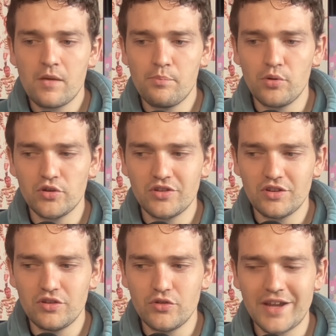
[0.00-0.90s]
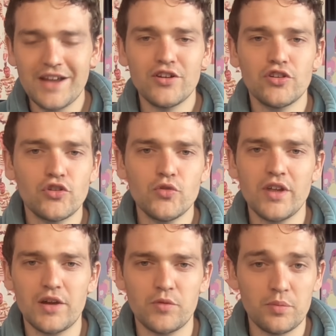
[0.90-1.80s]
But you cannot do
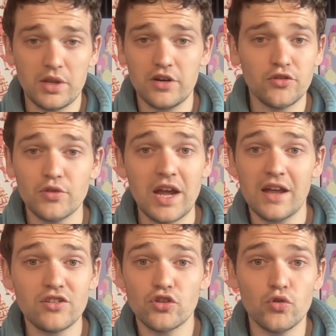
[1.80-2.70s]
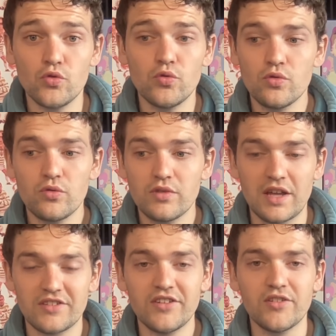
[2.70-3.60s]
that with players who can't do
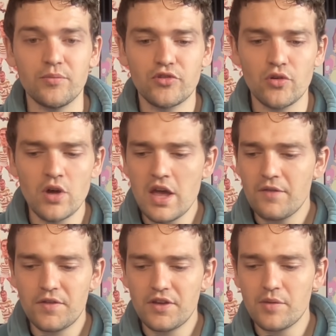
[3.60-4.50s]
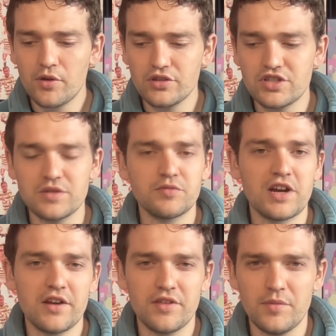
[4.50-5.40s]
that system. So if you think about James
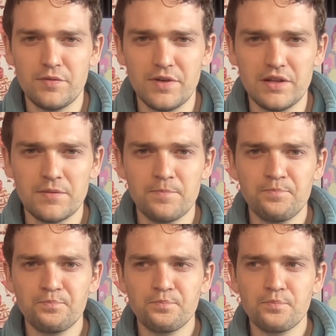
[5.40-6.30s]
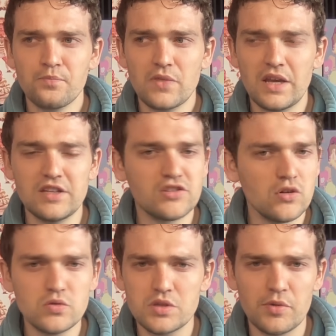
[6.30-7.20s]
McCarthy in midfield, he
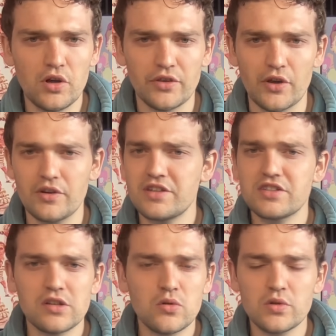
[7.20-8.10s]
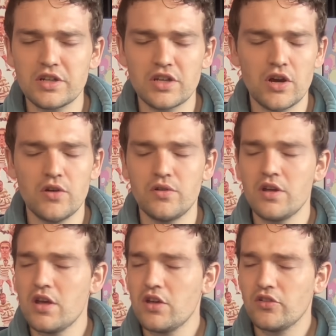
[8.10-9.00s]
slows the ball down. He slowed it down
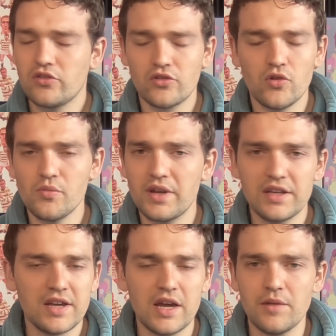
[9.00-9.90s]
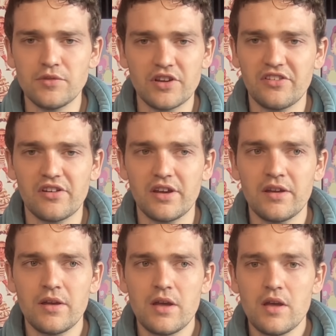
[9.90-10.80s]
so many times yesterday
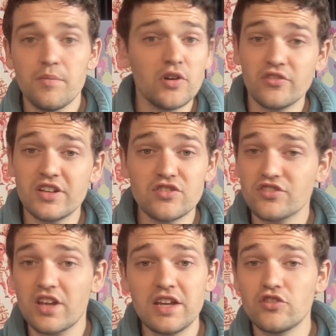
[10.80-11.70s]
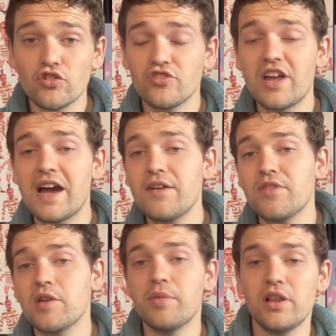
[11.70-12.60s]
because he doesn't have
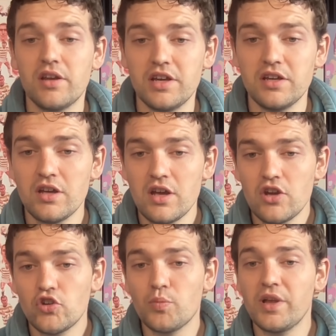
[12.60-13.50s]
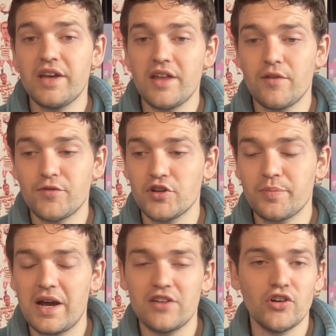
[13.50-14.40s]
the ability to play that first
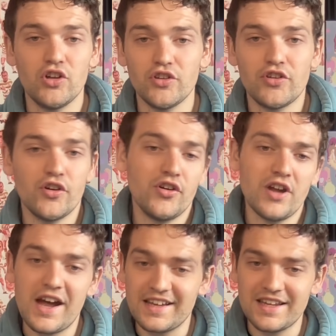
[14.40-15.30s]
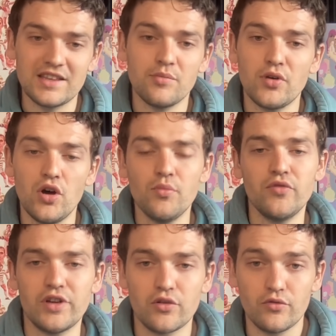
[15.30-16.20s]
pass on the turn and get the ball
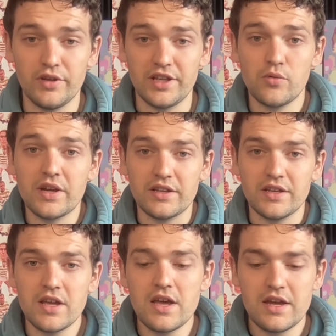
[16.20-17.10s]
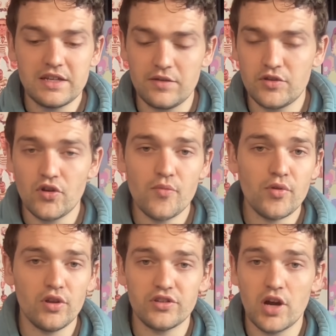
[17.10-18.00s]
moving really quickly. David
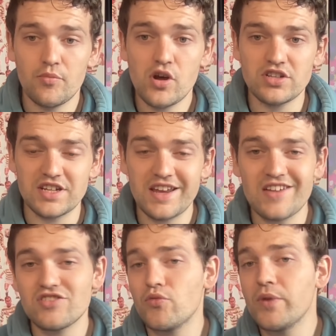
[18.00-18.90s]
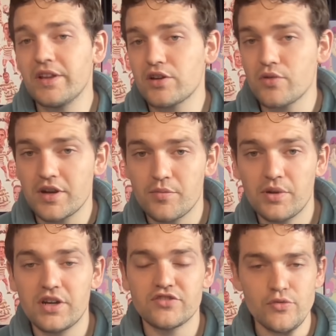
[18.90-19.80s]
Turnbull and Tom Rogic, yes, they're really creative
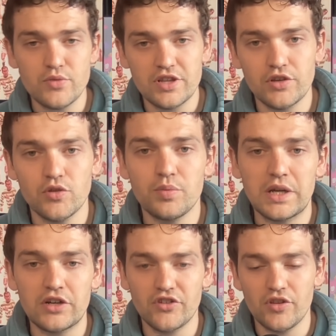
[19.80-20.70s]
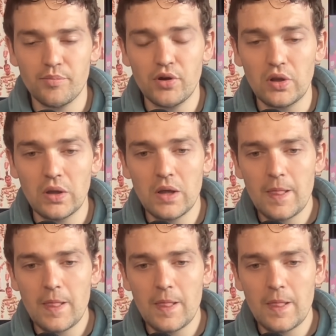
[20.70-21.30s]
players. They're really good players on the ball,